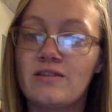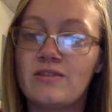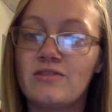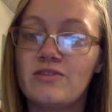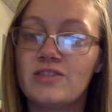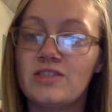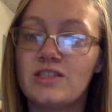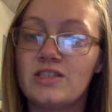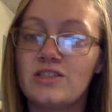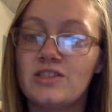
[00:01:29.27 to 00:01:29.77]

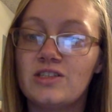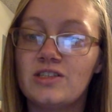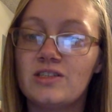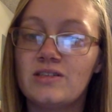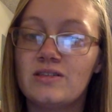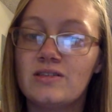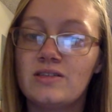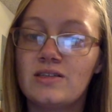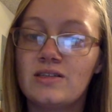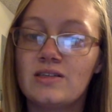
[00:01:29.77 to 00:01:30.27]

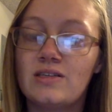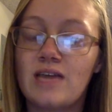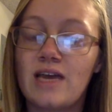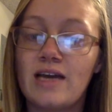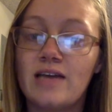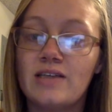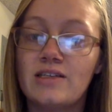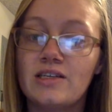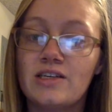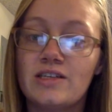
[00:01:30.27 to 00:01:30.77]
physicians,
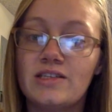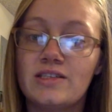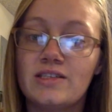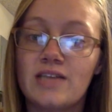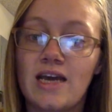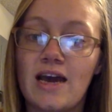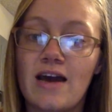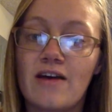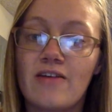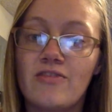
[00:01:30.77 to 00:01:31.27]
dietary
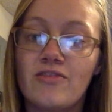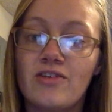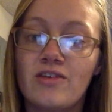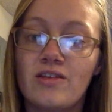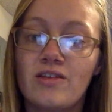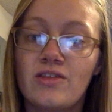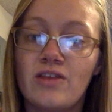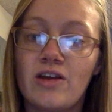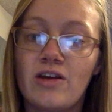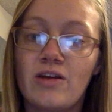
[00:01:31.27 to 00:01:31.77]
staff,
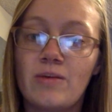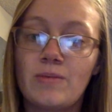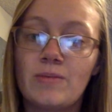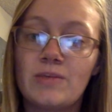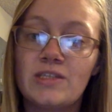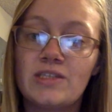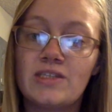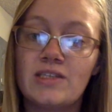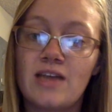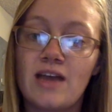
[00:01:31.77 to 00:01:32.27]

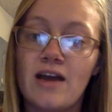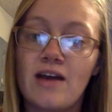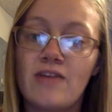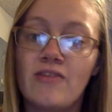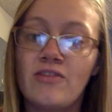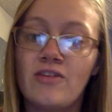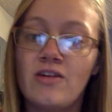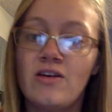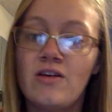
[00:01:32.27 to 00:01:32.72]
therapy staff,